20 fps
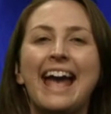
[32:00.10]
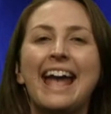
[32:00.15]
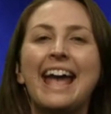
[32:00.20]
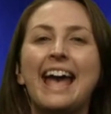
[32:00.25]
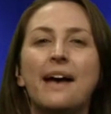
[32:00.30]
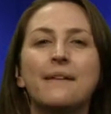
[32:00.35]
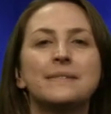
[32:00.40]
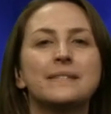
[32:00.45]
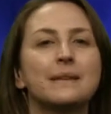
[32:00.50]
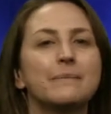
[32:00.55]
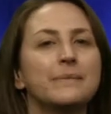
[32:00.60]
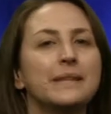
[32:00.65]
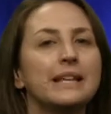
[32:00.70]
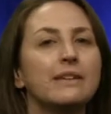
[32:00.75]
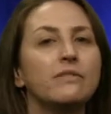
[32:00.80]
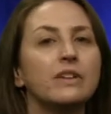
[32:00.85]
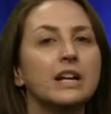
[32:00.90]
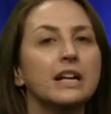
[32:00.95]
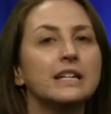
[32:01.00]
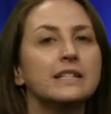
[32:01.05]
have something
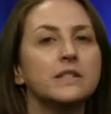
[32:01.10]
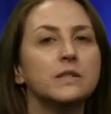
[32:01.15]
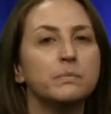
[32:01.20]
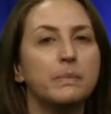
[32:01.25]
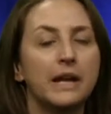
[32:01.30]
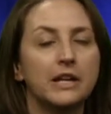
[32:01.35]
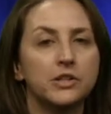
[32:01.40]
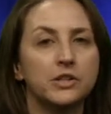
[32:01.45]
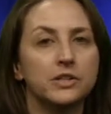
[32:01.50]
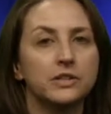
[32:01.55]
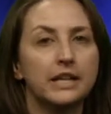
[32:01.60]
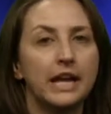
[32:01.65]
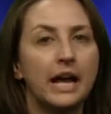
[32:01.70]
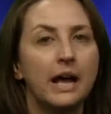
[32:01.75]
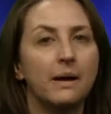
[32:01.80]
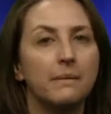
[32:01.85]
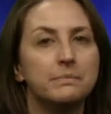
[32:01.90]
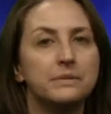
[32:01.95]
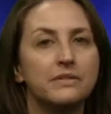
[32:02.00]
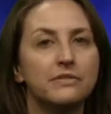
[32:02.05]
very special to
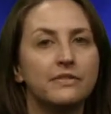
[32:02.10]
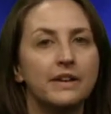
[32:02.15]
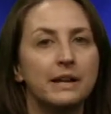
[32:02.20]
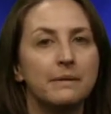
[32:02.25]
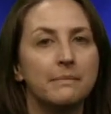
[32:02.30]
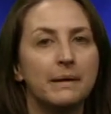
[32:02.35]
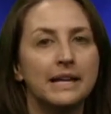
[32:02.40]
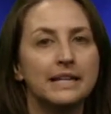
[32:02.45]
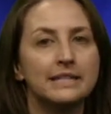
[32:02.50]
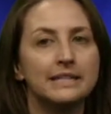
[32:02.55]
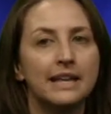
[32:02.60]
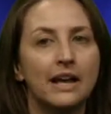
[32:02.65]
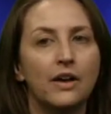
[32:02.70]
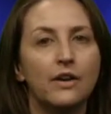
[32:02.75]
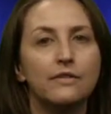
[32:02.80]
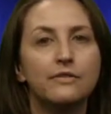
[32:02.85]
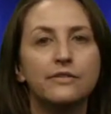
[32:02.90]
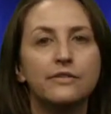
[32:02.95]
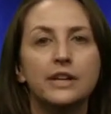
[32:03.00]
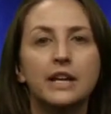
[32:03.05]
help defend
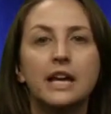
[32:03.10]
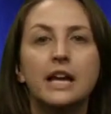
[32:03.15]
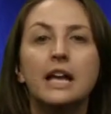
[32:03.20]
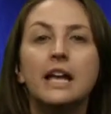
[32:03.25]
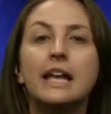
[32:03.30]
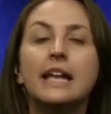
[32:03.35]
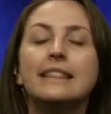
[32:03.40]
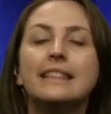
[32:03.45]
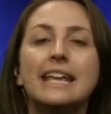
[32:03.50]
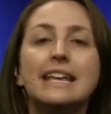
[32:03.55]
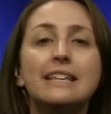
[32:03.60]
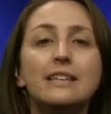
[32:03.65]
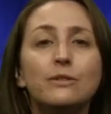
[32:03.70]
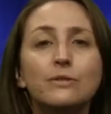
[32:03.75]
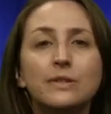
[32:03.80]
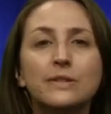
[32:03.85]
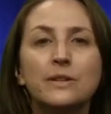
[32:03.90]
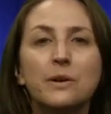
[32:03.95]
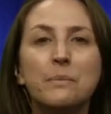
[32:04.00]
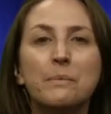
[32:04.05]
myself. Thank you
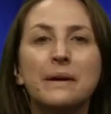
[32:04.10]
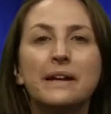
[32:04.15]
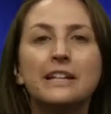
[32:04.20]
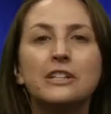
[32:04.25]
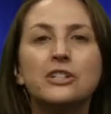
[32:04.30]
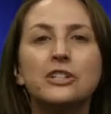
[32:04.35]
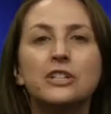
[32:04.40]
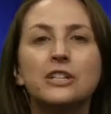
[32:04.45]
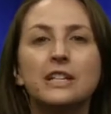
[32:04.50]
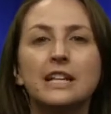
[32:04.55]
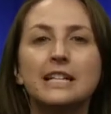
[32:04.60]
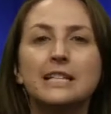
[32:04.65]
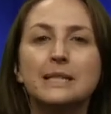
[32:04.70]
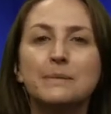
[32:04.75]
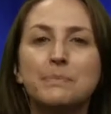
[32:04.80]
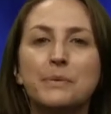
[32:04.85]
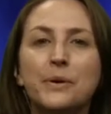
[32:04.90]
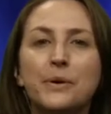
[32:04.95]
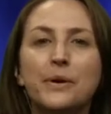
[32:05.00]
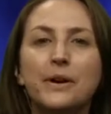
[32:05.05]
so much,
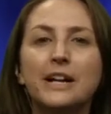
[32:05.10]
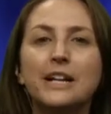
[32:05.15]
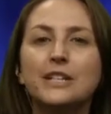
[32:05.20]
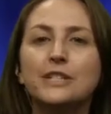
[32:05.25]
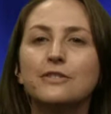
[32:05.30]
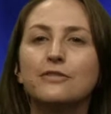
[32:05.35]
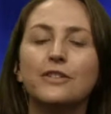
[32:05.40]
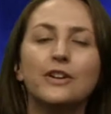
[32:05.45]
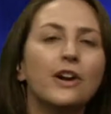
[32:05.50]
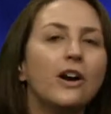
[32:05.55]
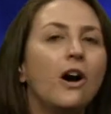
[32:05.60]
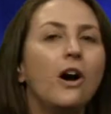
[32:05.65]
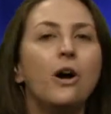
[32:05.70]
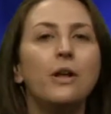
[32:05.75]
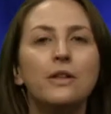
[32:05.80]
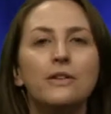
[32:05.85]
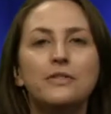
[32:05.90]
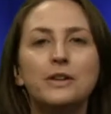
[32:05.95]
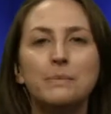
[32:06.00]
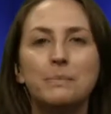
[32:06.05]
explorers, for
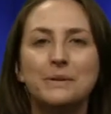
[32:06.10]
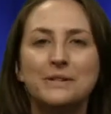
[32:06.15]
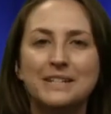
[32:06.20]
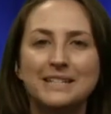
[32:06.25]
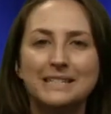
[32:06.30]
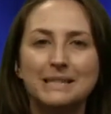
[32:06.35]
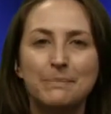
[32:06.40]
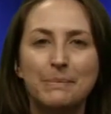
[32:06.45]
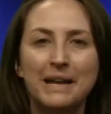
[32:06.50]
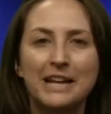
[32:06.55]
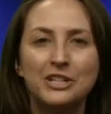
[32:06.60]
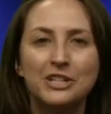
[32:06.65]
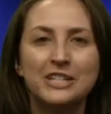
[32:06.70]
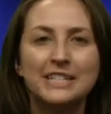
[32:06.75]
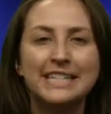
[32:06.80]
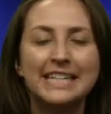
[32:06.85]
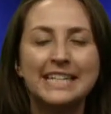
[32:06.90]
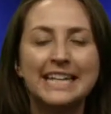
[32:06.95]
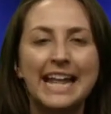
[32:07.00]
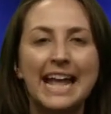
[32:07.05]
all of your participation.
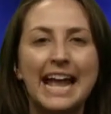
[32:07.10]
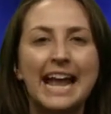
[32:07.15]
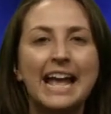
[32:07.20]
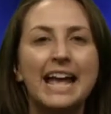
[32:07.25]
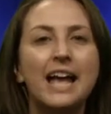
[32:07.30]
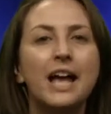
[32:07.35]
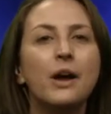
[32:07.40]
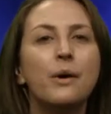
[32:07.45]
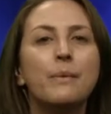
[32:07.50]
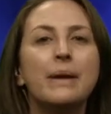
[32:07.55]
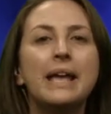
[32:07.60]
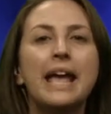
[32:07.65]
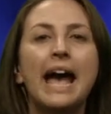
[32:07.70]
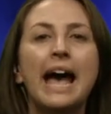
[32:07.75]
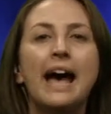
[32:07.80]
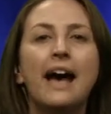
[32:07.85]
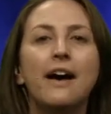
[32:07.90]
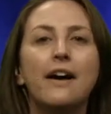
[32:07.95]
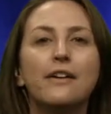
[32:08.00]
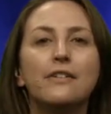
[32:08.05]
We
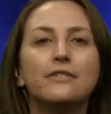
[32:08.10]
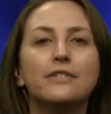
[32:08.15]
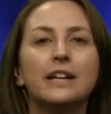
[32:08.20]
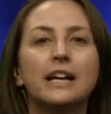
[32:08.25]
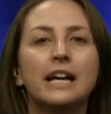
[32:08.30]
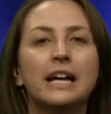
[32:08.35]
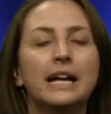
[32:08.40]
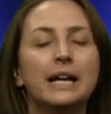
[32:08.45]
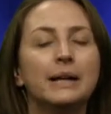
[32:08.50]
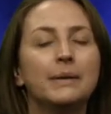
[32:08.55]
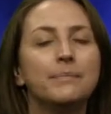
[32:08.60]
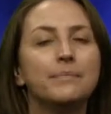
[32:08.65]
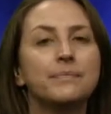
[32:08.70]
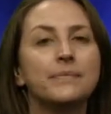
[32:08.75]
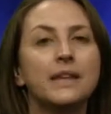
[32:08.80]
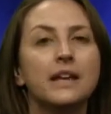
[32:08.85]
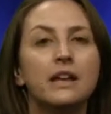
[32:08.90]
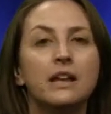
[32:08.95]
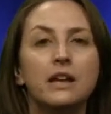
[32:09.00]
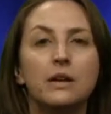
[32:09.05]
have um,
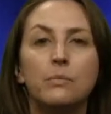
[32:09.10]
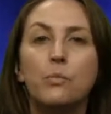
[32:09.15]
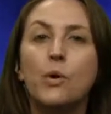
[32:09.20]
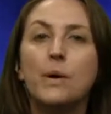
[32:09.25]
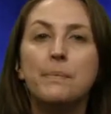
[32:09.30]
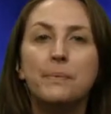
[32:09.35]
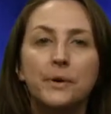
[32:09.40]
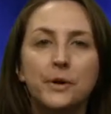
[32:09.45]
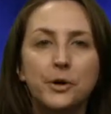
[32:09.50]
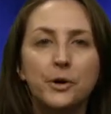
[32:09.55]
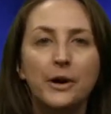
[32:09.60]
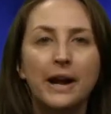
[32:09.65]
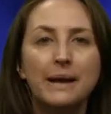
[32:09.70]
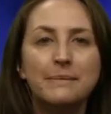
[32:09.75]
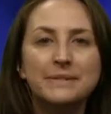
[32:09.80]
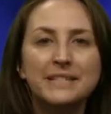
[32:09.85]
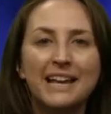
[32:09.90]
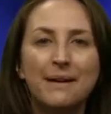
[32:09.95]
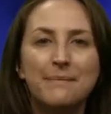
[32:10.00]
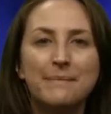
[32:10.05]
more
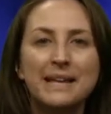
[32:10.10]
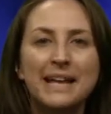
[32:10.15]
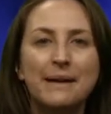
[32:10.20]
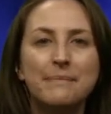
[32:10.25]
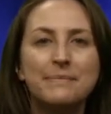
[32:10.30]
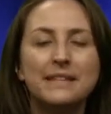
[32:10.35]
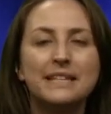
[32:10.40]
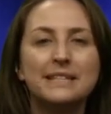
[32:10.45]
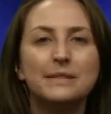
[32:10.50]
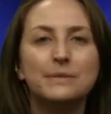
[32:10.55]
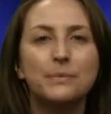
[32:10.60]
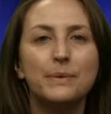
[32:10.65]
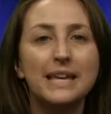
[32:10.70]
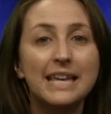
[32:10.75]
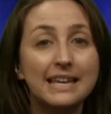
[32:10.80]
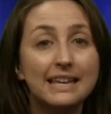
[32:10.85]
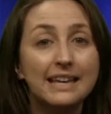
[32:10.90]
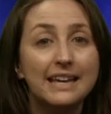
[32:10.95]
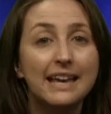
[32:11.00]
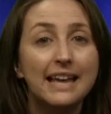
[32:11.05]
programs coming up this
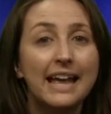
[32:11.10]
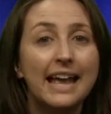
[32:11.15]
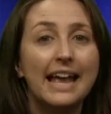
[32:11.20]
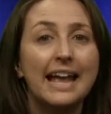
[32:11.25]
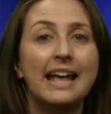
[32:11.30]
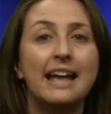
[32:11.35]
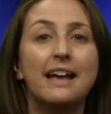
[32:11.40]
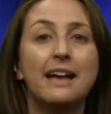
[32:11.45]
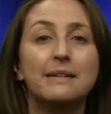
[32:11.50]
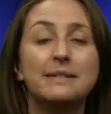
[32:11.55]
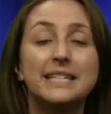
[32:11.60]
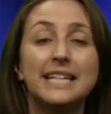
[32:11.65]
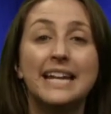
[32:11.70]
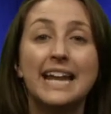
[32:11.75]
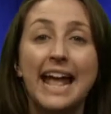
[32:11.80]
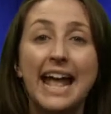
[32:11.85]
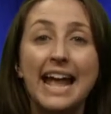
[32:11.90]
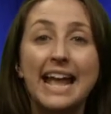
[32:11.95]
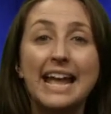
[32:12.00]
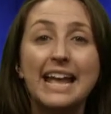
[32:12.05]
week. Uh,
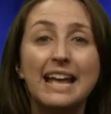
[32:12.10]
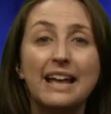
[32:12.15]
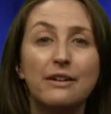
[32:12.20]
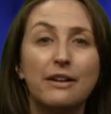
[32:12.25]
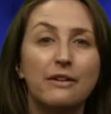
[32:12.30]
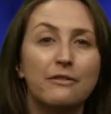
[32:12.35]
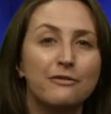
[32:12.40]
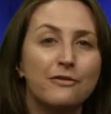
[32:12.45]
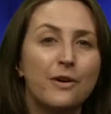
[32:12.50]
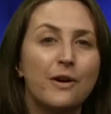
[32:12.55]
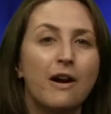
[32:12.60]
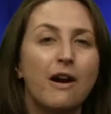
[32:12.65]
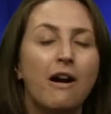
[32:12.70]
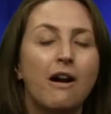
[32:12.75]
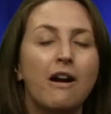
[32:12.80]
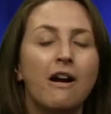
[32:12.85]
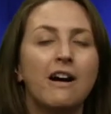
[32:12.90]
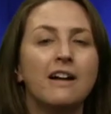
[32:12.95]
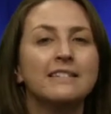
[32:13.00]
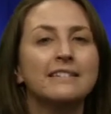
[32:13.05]
today, for
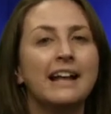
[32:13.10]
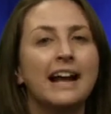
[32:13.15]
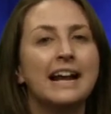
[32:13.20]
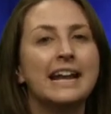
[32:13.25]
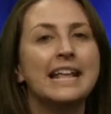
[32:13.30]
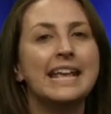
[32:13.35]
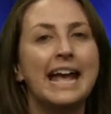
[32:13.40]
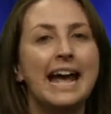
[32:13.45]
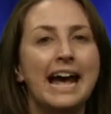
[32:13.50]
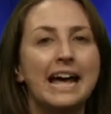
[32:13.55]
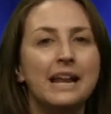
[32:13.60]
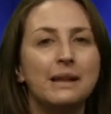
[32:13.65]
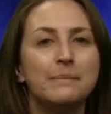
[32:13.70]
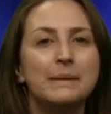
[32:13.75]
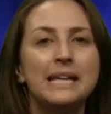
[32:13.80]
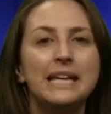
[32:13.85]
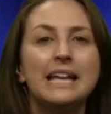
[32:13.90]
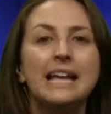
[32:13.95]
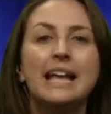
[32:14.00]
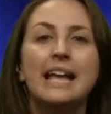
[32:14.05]
our online
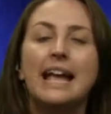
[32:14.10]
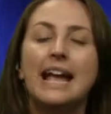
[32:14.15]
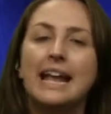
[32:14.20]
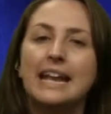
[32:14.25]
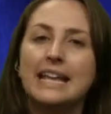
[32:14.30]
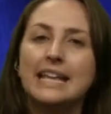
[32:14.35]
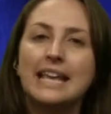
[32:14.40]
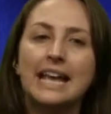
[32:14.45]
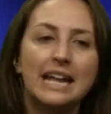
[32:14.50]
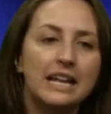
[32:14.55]
academy. And again,